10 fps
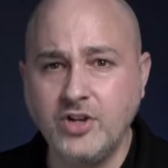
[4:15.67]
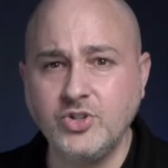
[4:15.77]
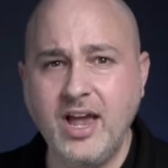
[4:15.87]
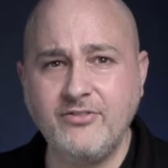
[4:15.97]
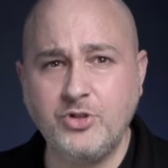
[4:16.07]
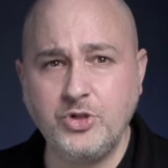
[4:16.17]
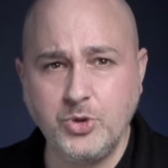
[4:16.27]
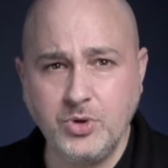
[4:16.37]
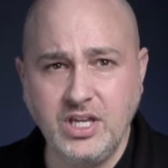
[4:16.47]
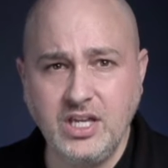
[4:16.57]
We also have
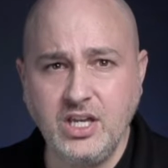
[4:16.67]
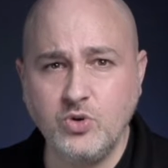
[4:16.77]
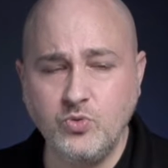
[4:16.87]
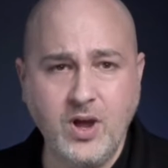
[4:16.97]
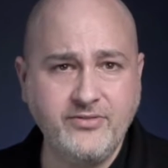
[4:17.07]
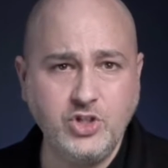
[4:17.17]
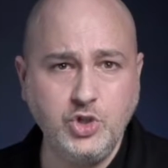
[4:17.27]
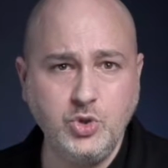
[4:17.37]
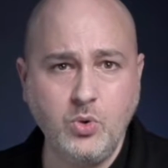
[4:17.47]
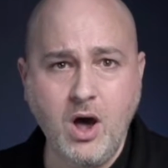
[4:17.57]
three
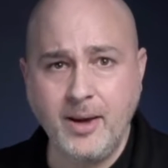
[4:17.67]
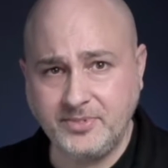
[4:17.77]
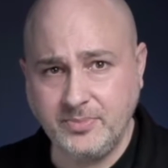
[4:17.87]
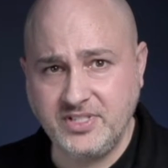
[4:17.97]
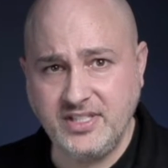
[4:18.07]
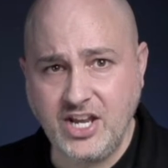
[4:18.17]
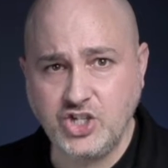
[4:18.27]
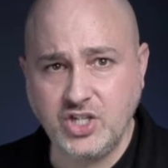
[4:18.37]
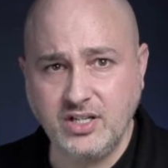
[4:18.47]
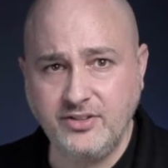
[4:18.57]
revenue
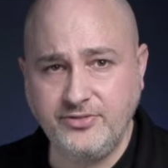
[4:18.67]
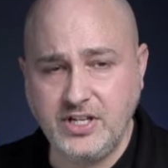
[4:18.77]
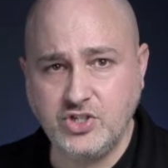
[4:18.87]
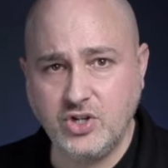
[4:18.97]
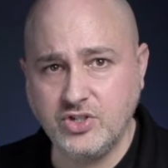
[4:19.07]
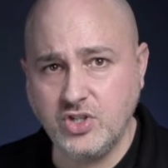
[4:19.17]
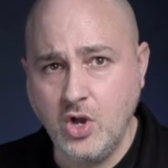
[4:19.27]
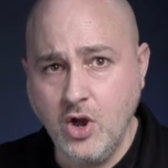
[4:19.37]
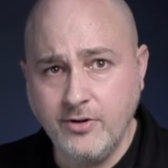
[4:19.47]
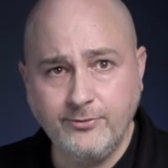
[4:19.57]
optimization features
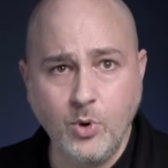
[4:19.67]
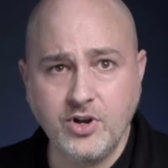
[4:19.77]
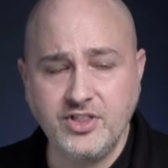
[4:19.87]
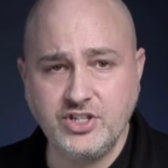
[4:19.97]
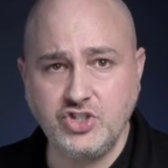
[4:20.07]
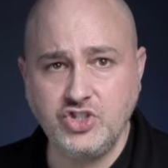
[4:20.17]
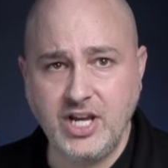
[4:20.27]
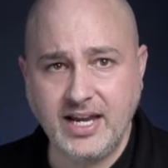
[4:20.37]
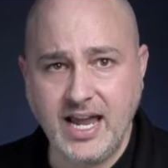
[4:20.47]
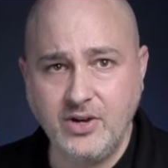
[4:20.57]
for this
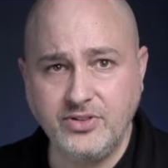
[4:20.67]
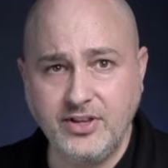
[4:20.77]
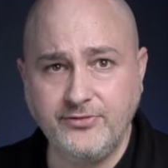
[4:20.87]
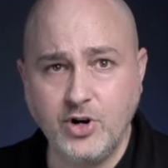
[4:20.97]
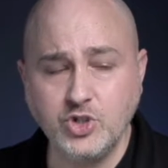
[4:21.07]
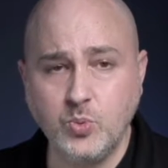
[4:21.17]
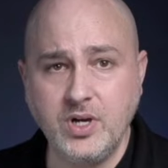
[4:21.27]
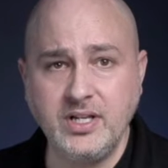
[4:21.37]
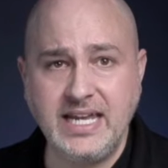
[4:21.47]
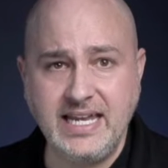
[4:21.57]
checkout. The first
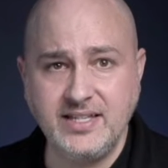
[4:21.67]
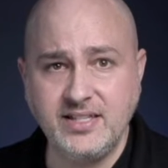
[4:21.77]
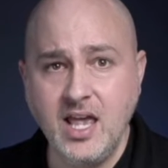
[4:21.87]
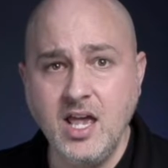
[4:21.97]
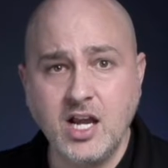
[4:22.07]
one is